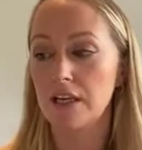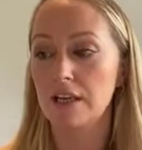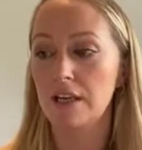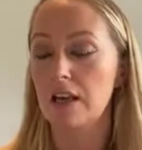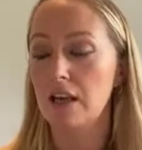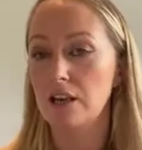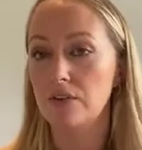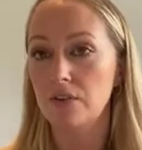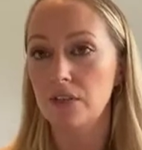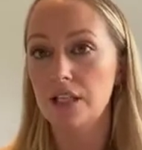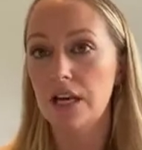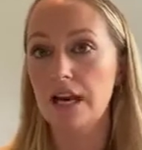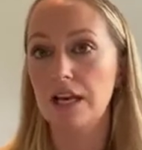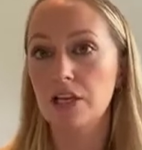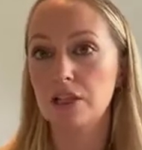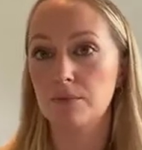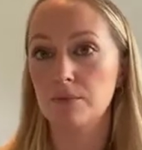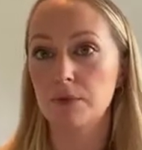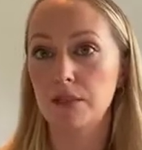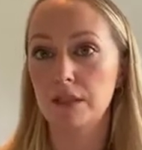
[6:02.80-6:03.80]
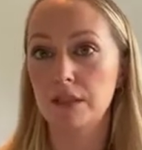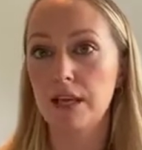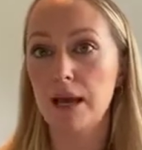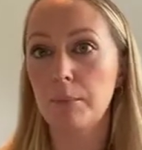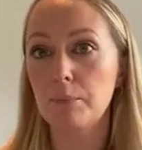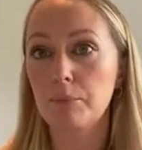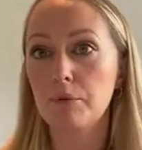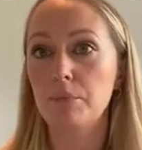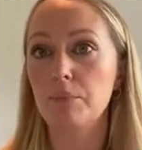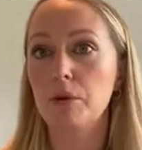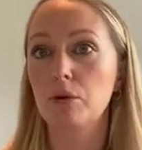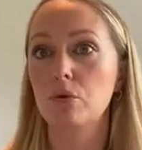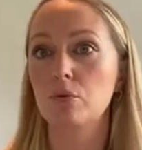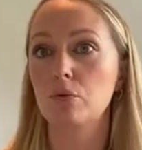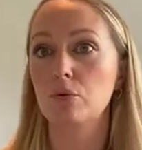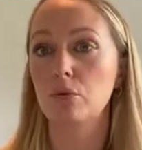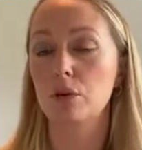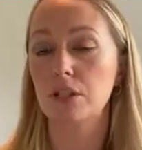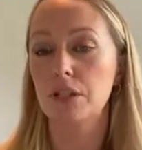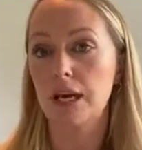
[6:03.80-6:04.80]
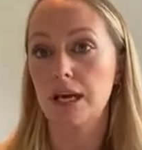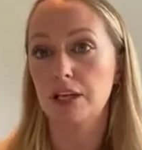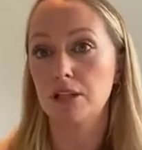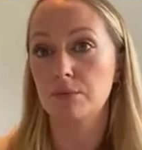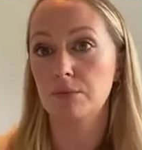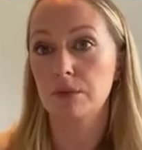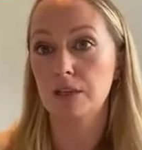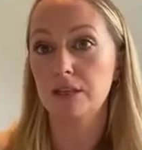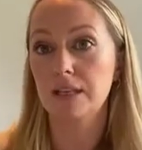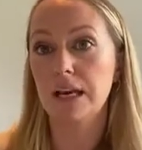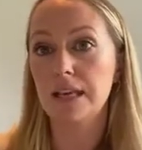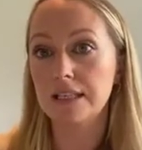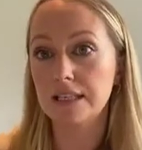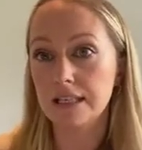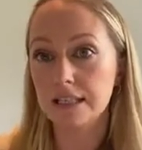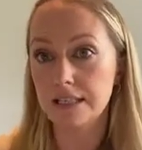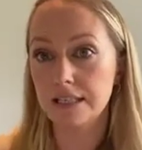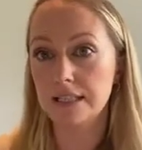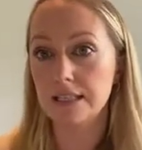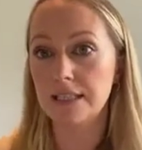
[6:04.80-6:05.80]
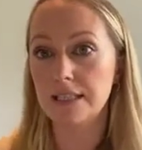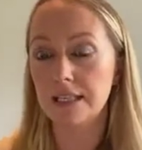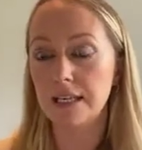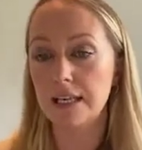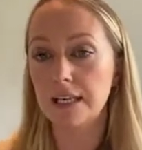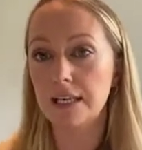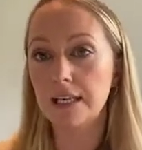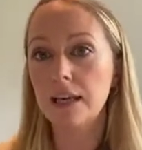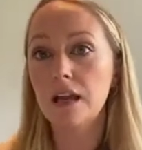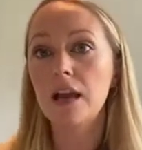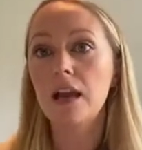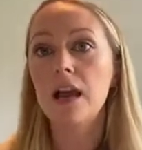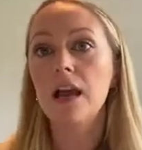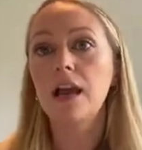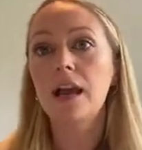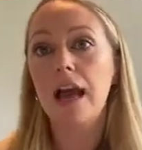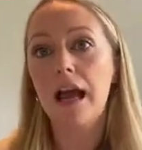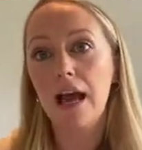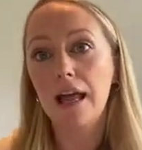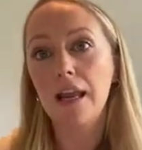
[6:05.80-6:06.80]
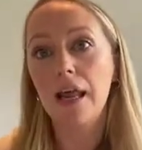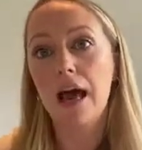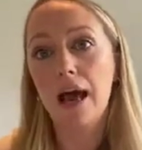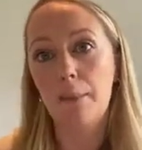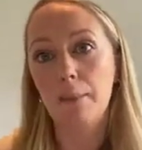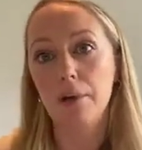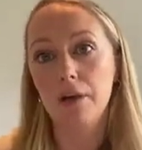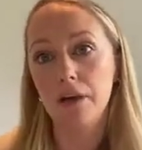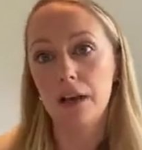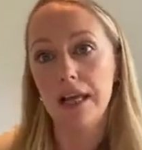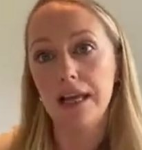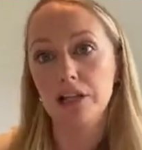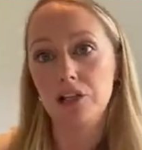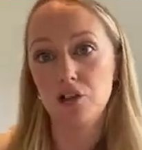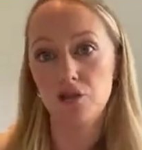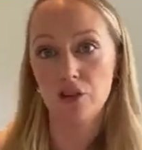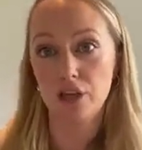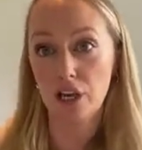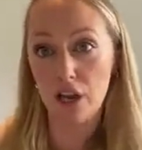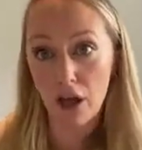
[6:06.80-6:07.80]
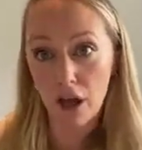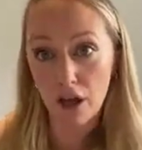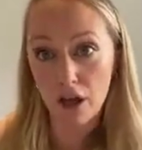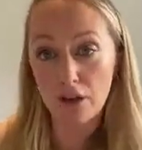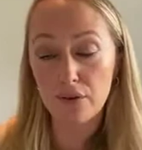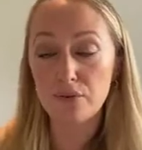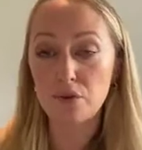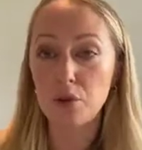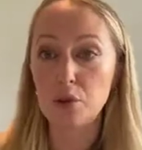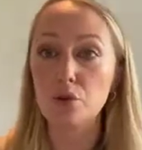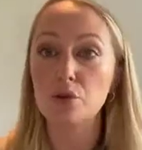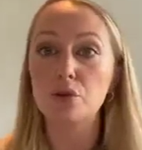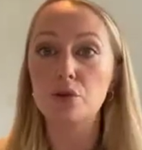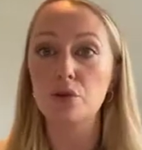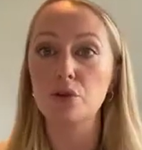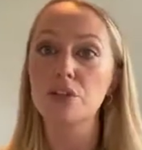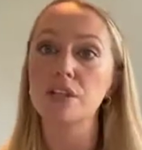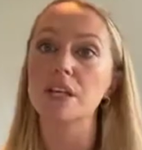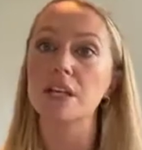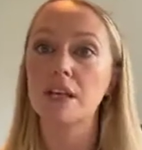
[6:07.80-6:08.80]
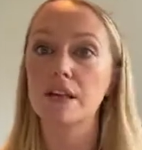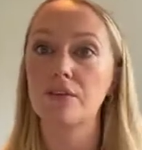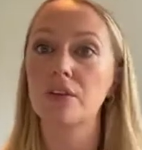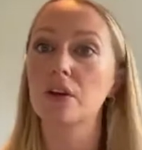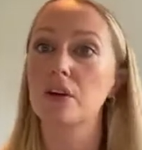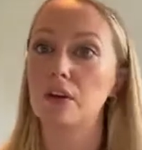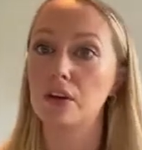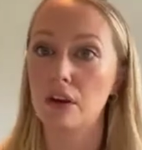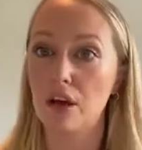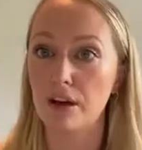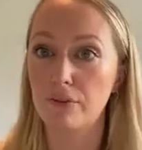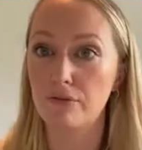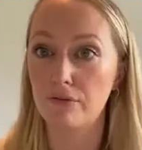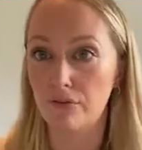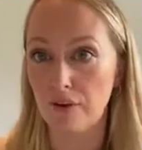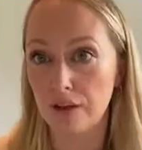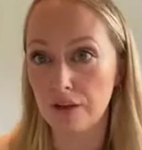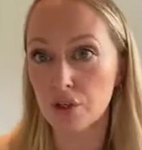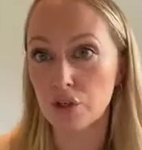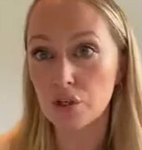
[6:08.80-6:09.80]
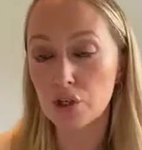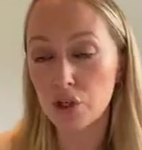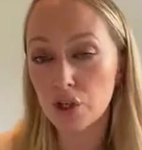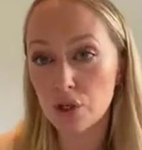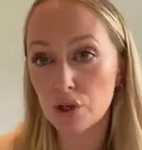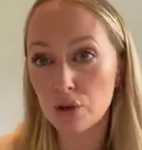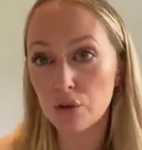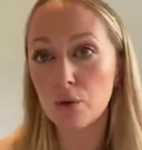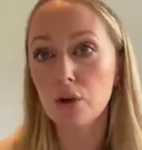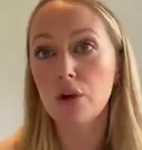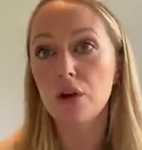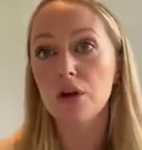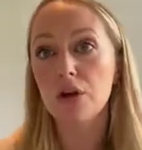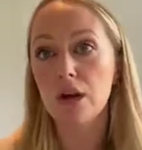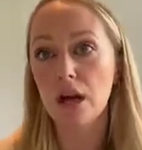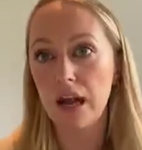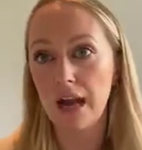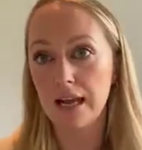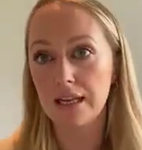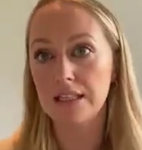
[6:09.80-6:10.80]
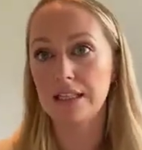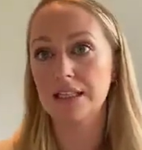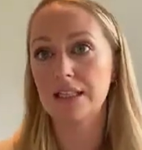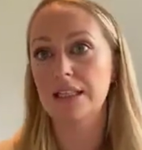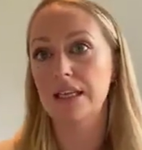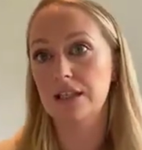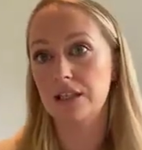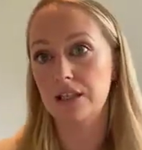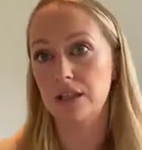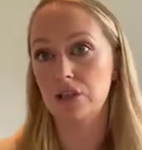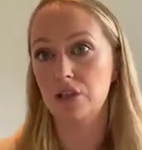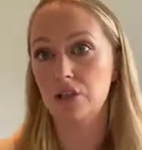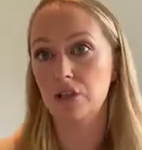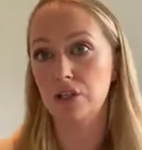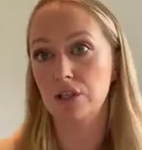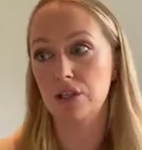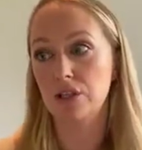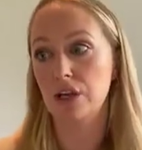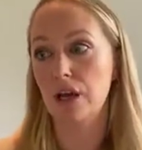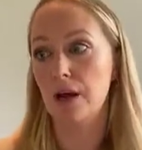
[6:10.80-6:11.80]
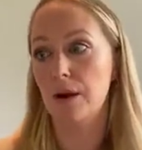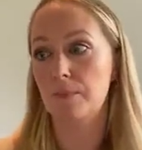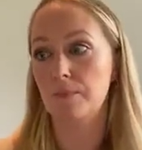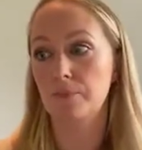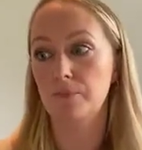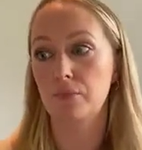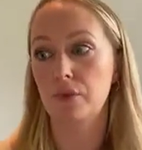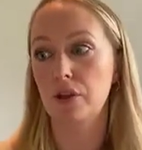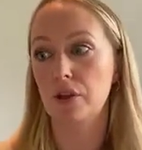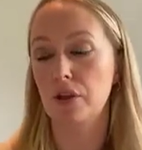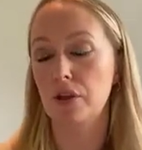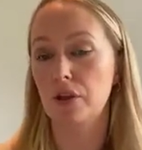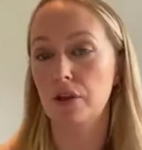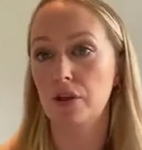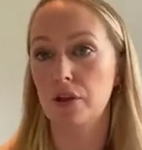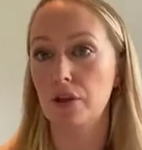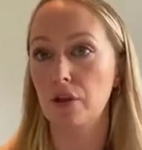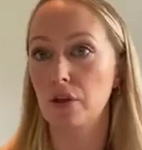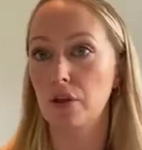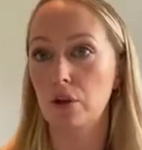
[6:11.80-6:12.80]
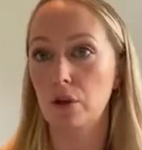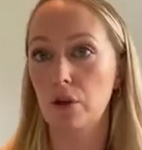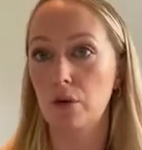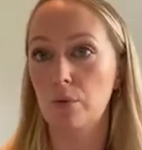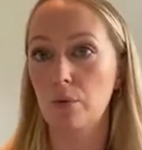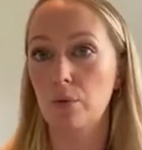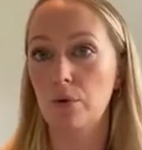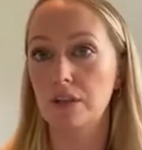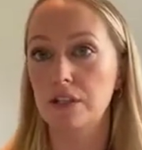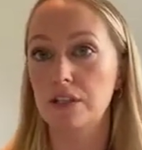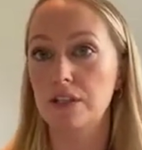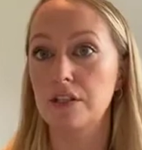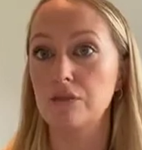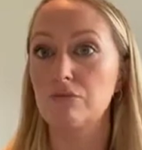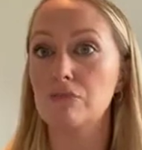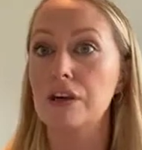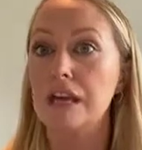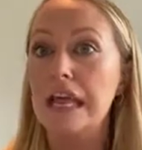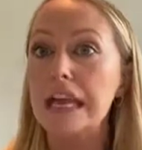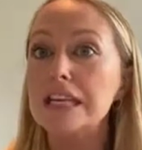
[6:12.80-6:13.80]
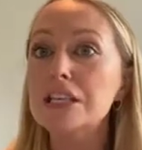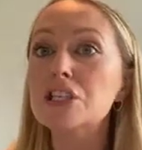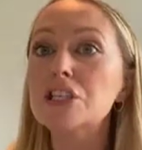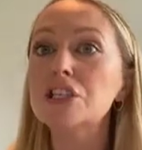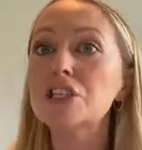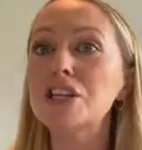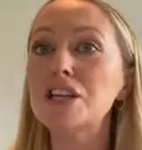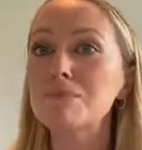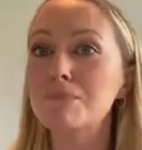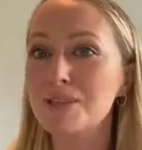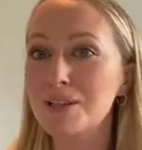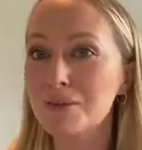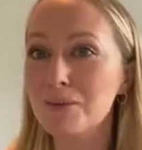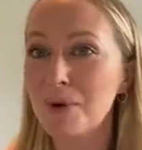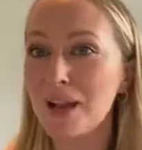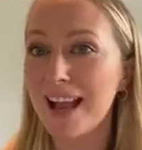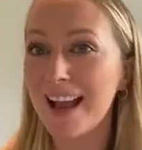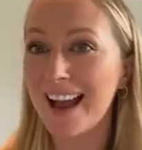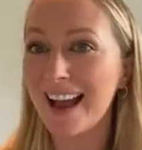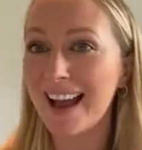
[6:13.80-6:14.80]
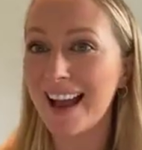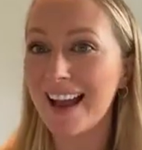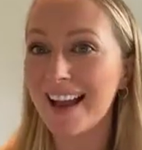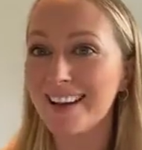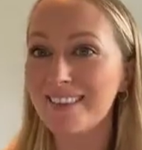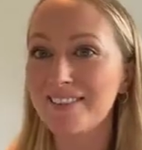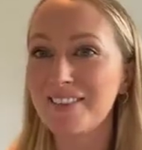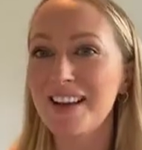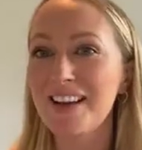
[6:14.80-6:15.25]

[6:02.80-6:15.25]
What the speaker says: kind of attachment temperament or attachment tendency can happen later in life due to significant life events too, as I said, such as the relationships that we have,